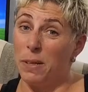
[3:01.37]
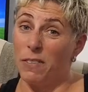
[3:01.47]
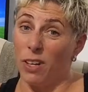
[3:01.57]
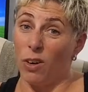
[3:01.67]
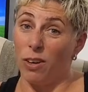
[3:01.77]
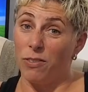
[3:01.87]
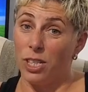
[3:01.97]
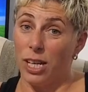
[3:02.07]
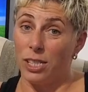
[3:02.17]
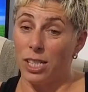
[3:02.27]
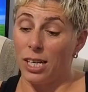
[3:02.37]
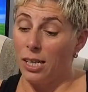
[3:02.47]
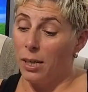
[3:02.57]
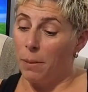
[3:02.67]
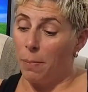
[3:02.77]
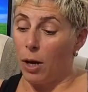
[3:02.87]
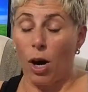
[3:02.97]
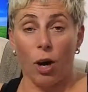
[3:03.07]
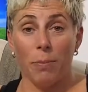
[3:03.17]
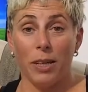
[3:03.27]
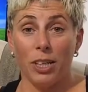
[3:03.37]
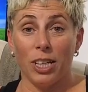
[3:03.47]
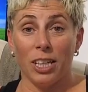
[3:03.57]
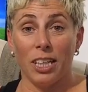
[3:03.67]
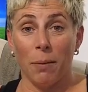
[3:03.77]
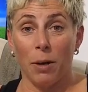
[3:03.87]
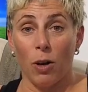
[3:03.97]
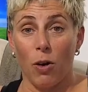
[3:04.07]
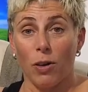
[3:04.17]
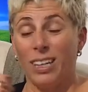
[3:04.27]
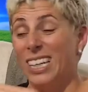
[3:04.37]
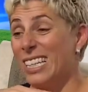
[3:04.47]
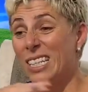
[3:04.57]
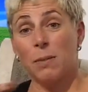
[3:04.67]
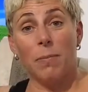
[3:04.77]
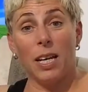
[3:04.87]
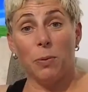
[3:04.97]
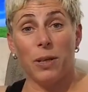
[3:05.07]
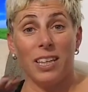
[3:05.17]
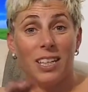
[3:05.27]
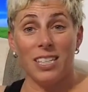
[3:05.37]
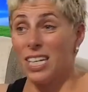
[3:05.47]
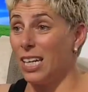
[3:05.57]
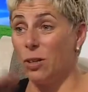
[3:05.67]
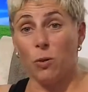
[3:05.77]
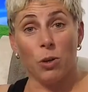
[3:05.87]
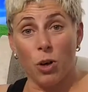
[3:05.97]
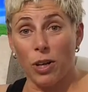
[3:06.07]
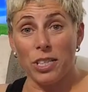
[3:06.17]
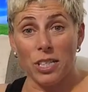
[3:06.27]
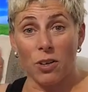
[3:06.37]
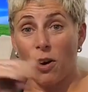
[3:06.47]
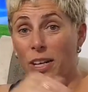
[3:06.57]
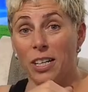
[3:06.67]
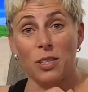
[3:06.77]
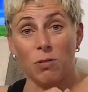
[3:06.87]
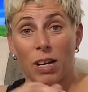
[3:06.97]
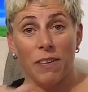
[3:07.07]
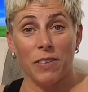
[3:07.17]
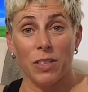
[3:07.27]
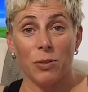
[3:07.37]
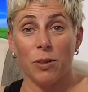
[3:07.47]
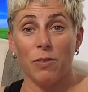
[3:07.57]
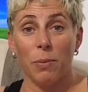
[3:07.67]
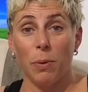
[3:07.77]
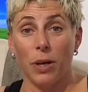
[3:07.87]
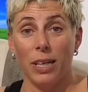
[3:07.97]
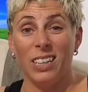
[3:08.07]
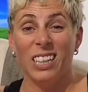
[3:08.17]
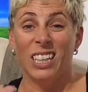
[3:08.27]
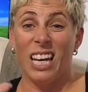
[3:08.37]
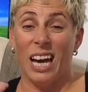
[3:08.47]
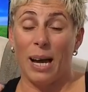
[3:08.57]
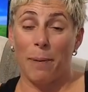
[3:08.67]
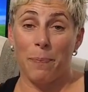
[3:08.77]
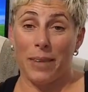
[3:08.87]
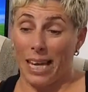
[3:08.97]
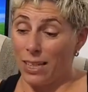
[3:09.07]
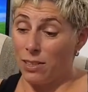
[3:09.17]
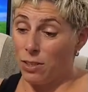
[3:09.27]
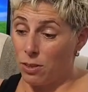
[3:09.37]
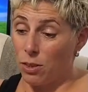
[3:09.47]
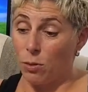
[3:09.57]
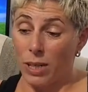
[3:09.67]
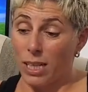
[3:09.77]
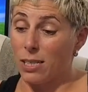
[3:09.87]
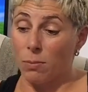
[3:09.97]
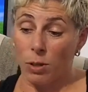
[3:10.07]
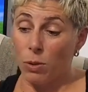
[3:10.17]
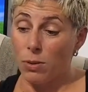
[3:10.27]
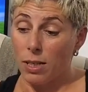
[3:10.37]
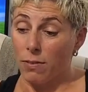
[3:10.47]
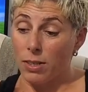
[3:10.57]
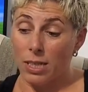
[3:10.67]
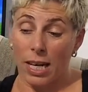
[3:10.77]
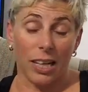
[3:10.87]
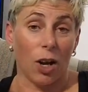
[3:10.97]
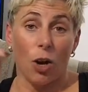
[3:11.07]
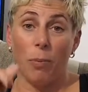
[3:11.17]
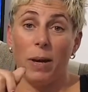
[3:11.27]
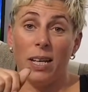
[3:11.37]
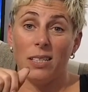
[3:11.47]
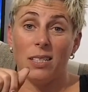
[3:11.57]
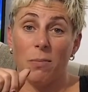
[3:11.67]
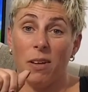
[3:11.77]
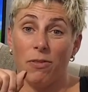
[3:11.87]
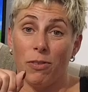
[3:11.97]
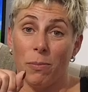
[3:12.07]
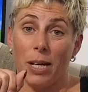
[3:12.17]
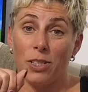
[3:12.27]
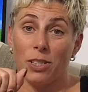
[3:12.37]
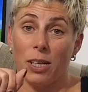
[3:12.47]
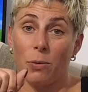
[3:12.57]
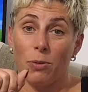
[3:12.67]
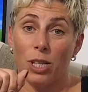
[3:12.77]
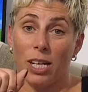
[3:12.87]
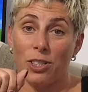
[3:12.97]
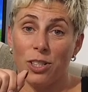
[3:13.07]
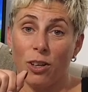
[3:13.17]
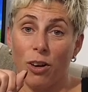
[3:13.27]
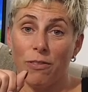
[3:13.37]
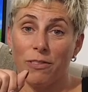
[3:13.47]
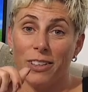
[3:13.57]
bit of a life changer, but I hope that you can come along. Doesn't matter whether you're 10 or 99, it's relevant to everybody, and you'll get some cool stuff to take home and some information that will change your life.